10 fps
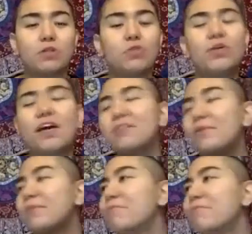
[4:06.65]
Who cares about
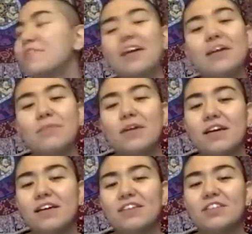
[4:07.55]
impressing anybody
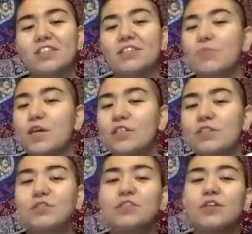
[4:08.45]
else? Just impress
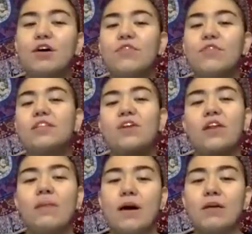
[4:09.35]
yourself, and that's all that
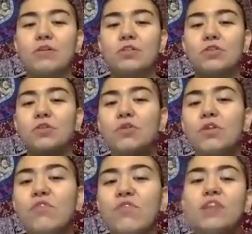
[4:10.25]
matters. You're the only
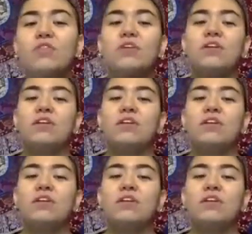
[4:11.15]
fan you need.